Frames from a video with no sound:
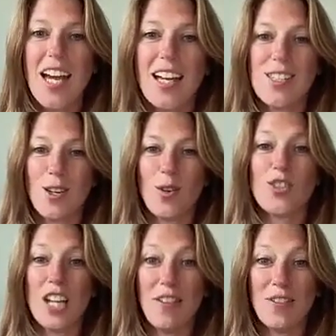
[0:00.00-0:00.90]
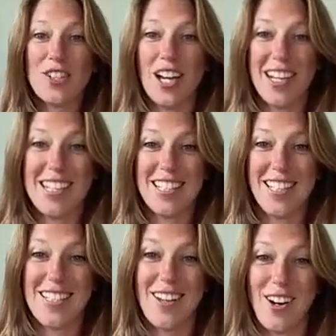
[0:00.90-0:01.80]
And so Jay Fischetti
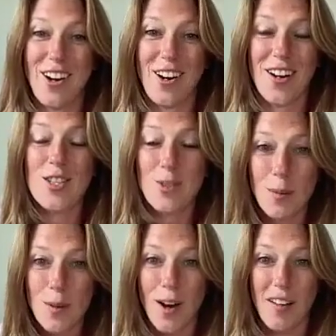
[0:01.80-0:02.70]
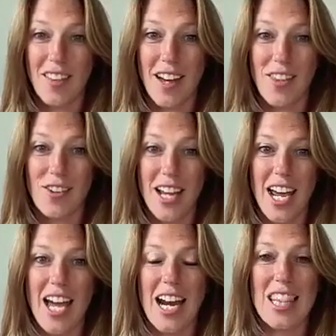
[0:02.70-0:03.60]
did this on our script call the other
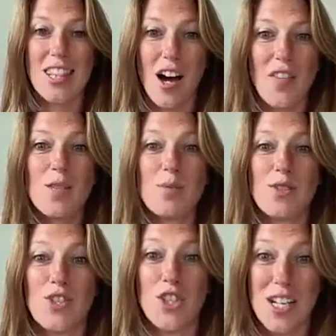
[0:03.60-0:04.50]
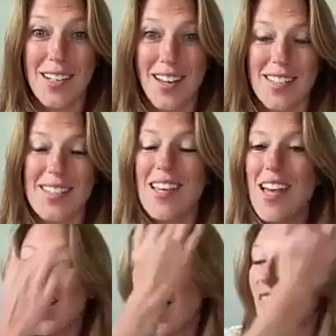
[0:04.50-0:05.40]
day, and I thought this was genius.
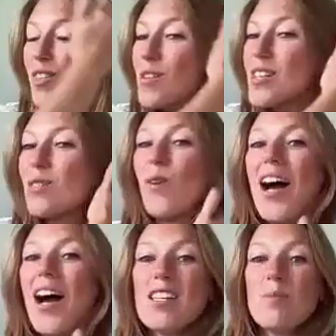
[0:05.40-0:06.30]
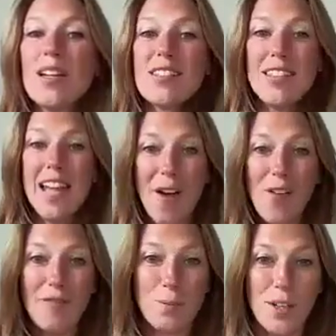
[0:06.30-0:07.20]
And the reason why is because
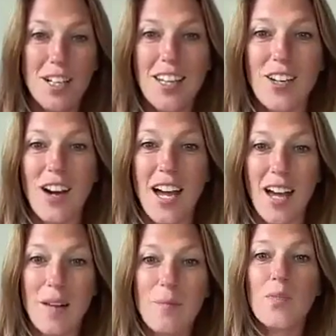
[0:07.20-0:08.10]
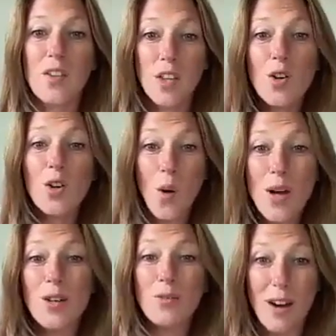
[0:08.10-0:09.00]
now I've put it in their head, they're
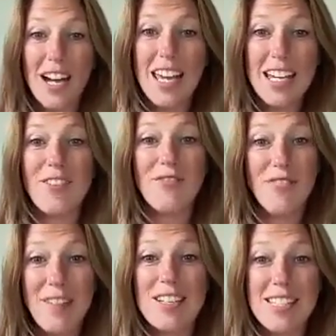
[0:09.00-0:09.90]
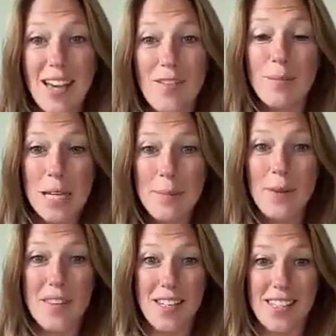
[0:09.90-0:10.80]
going to run into 5 to 7
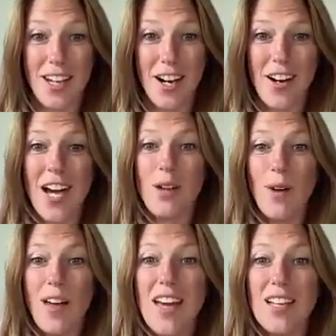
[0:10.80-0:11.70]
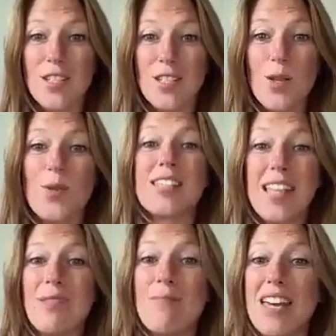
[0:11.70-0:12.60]
people this year. And when they do,
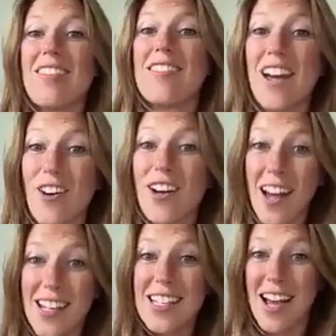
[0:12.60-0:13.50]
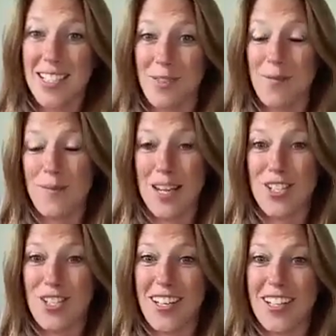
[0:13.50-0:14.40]
send me their contact
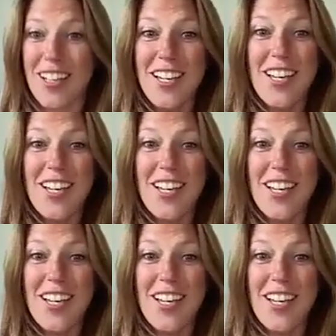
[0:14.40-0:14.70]
information.